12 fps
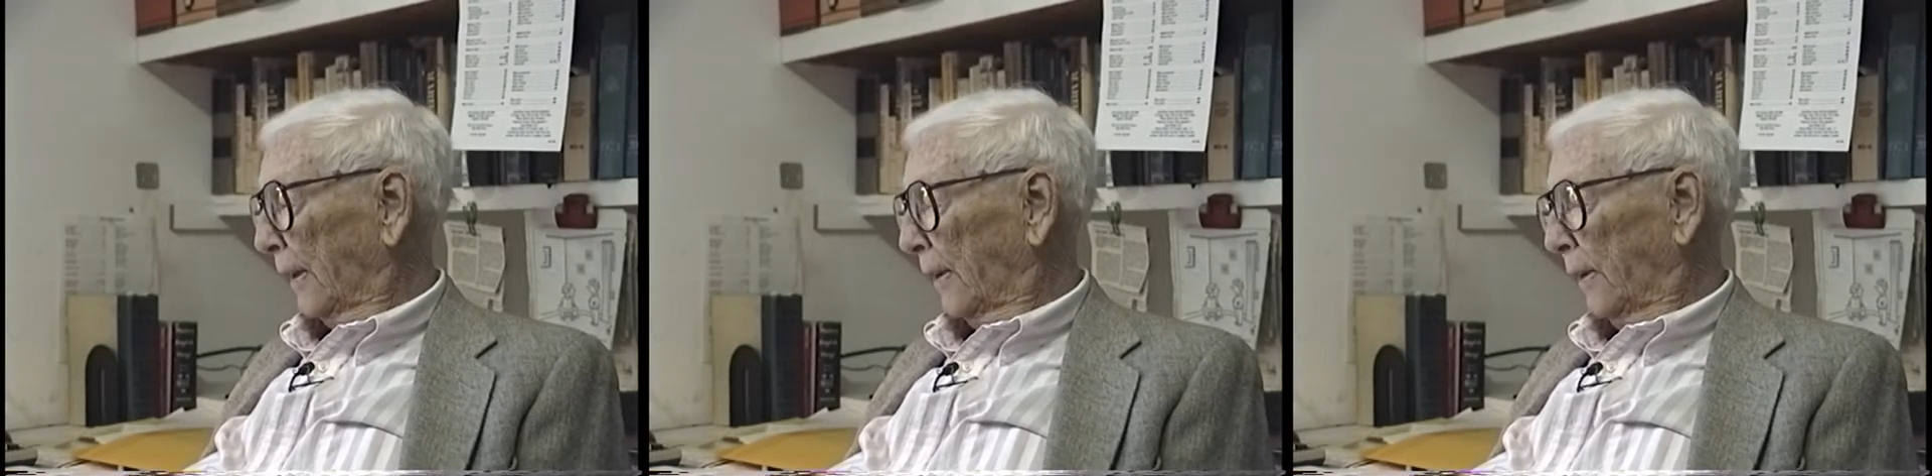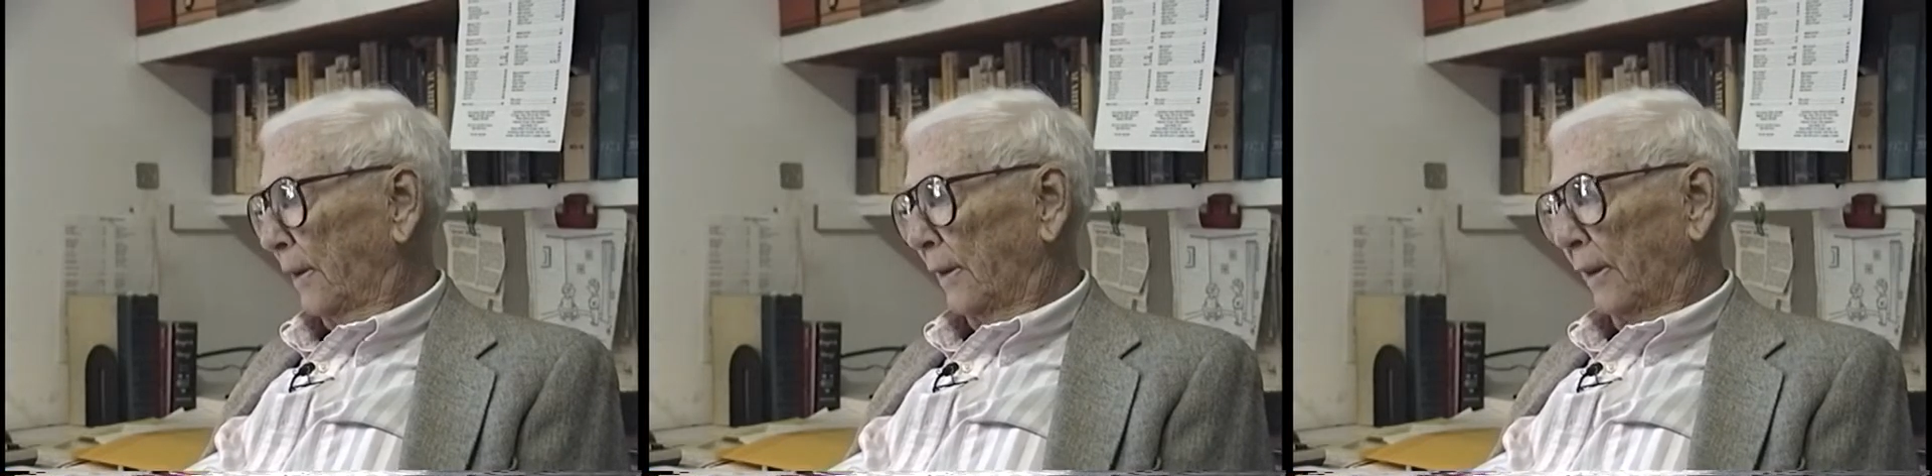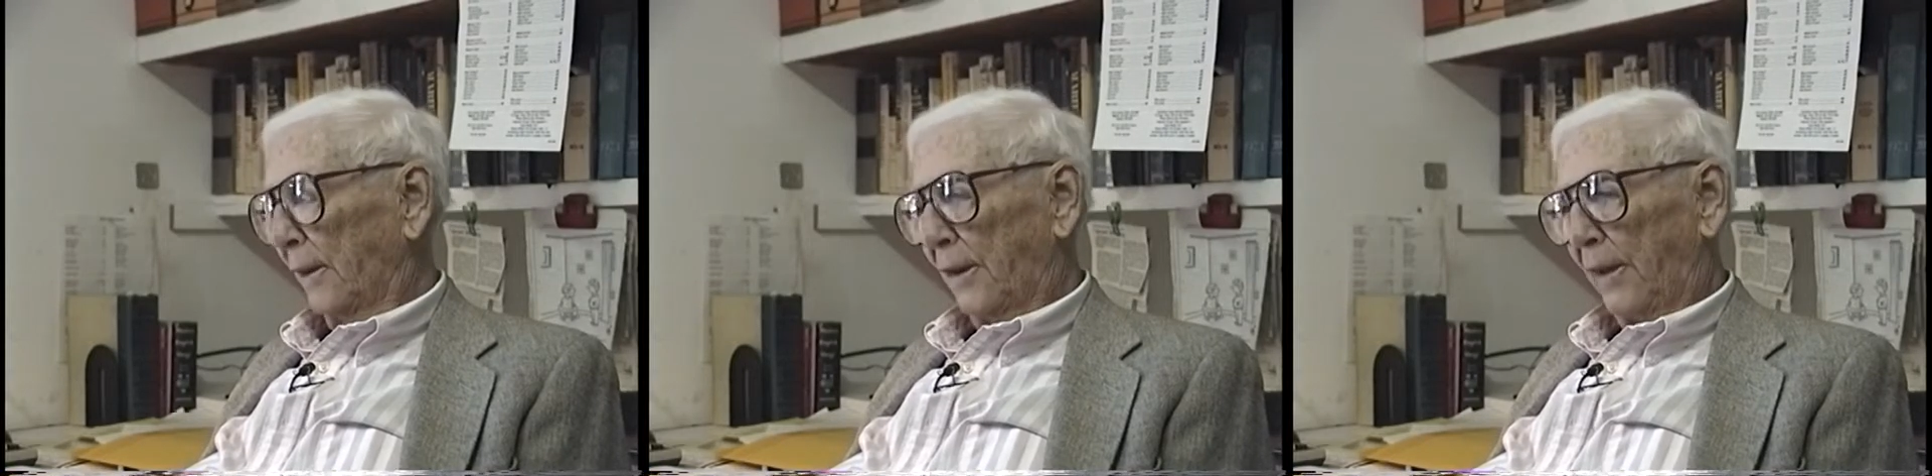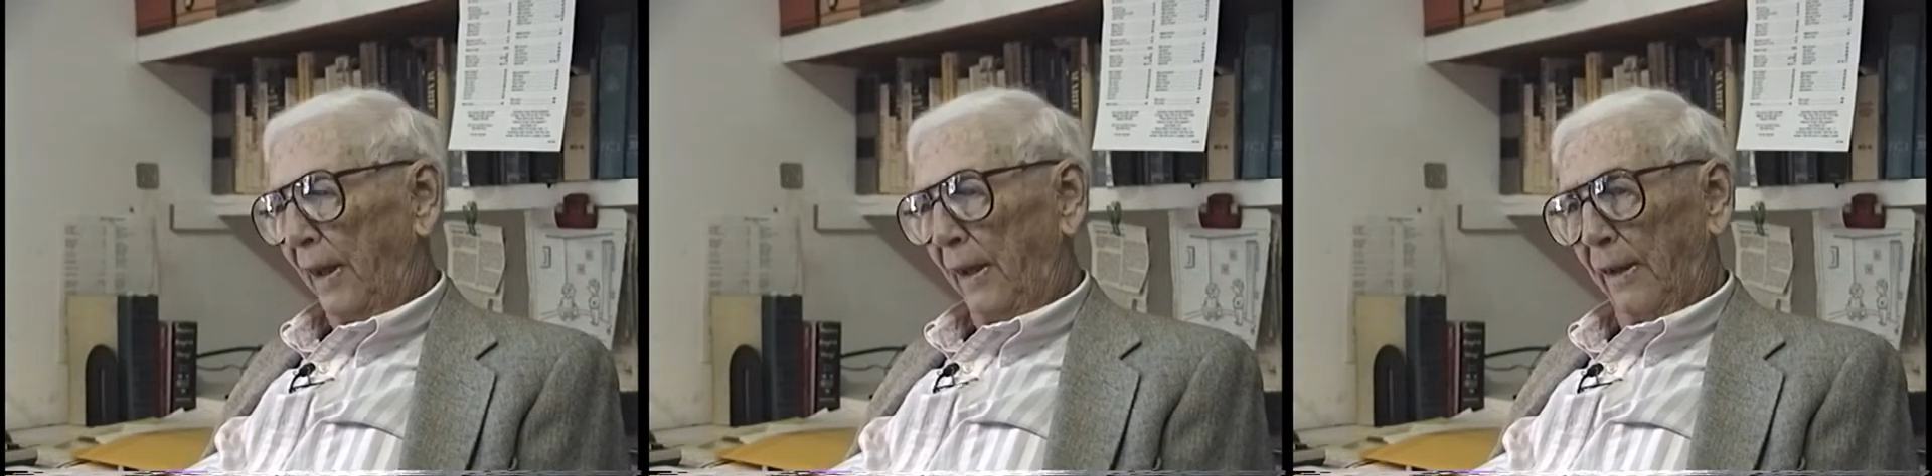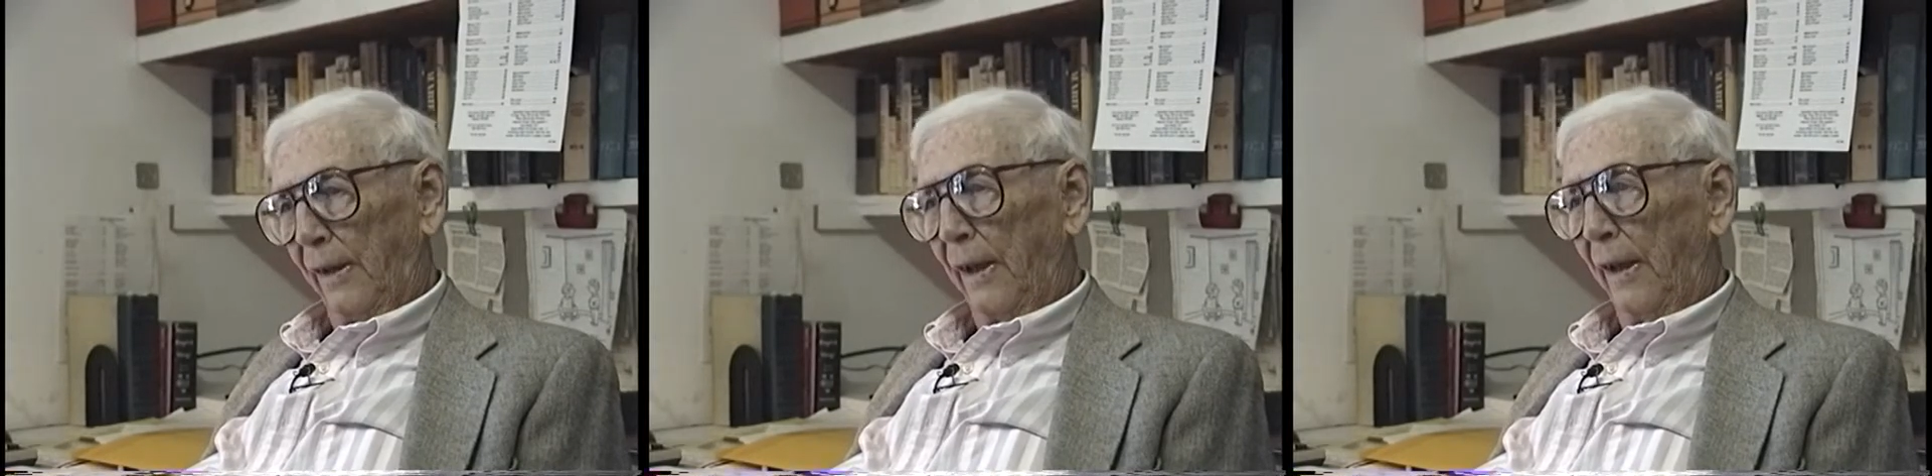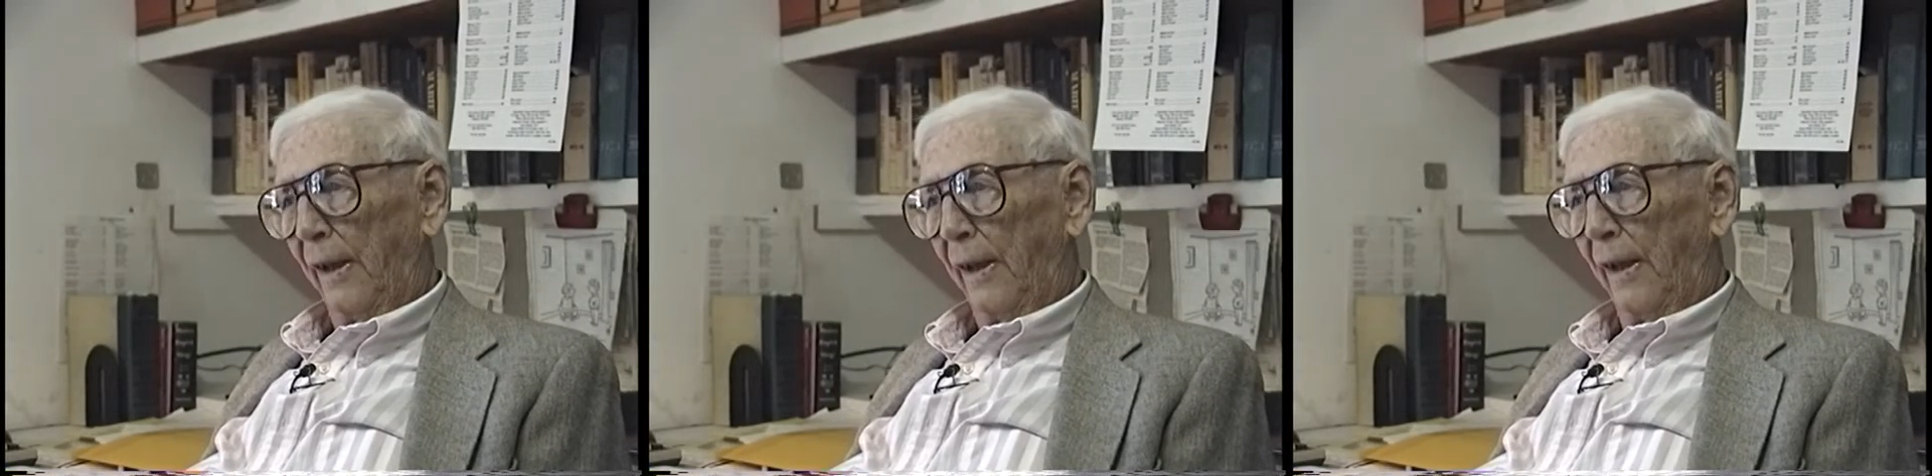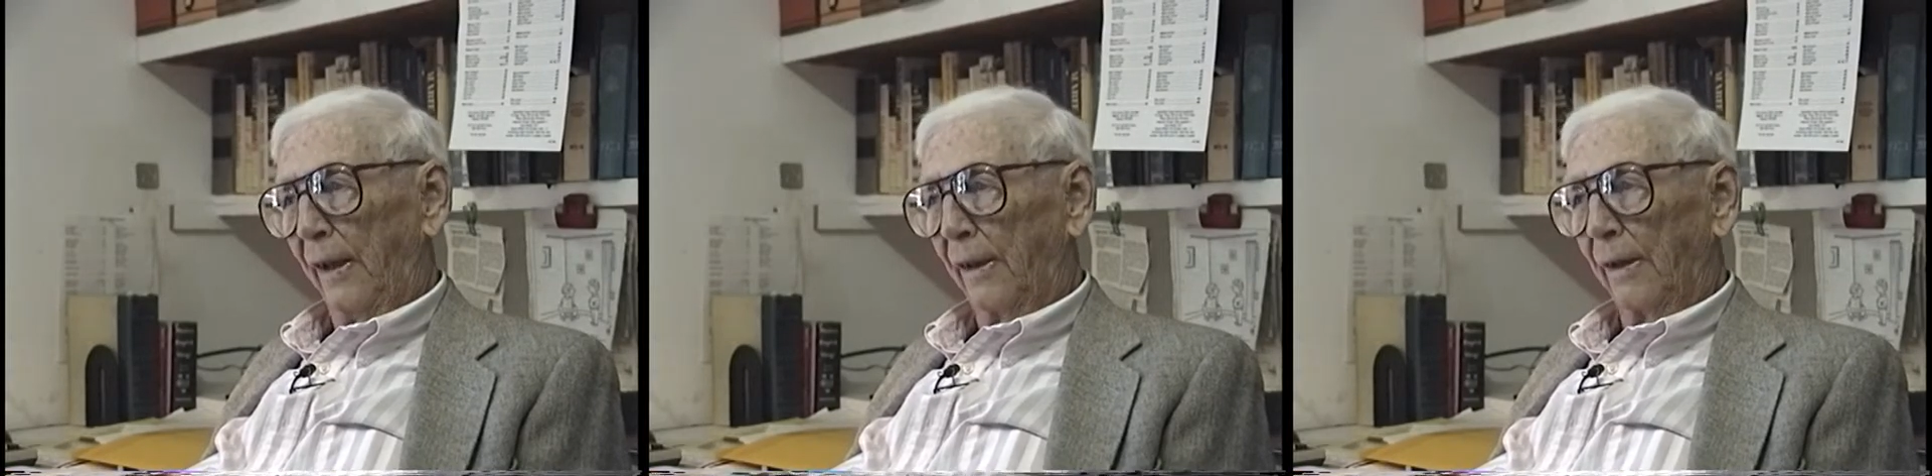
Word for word: couldn't understand it, and